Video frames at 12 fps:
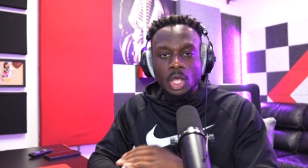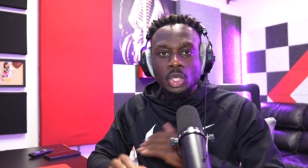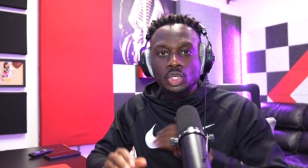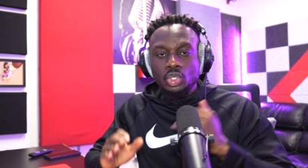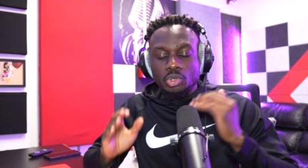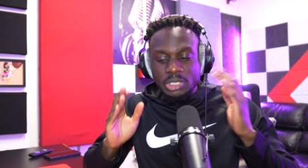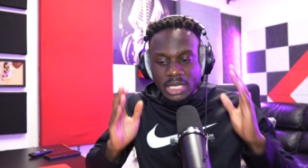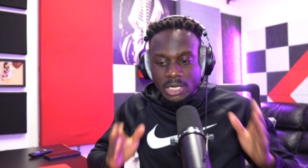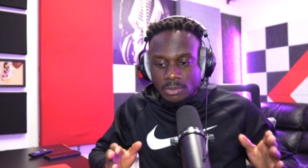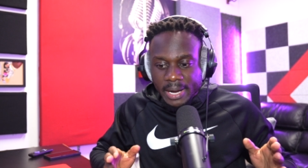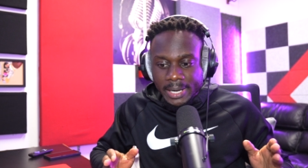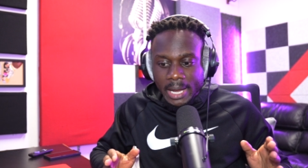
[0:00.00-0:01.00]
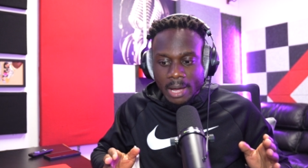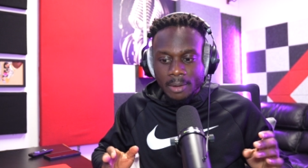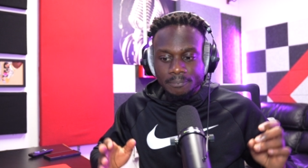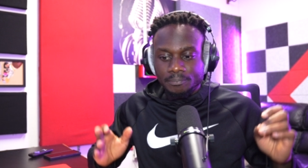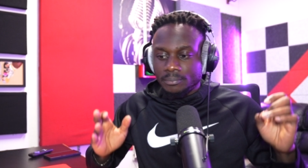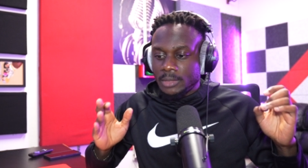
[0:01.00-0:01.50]
So Diddy right
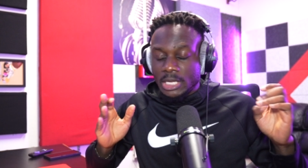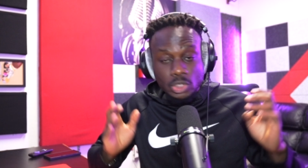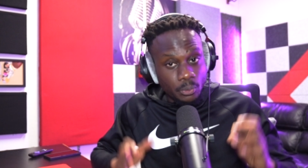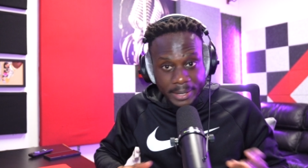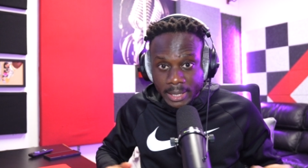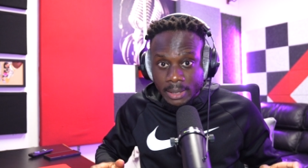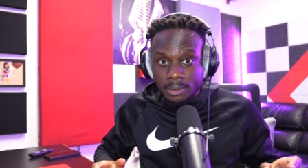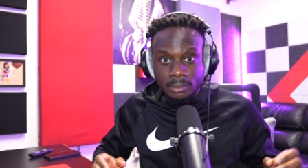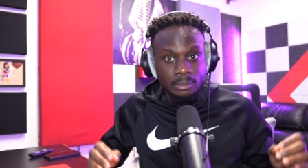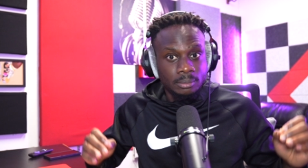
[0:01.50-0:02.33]
now is wearing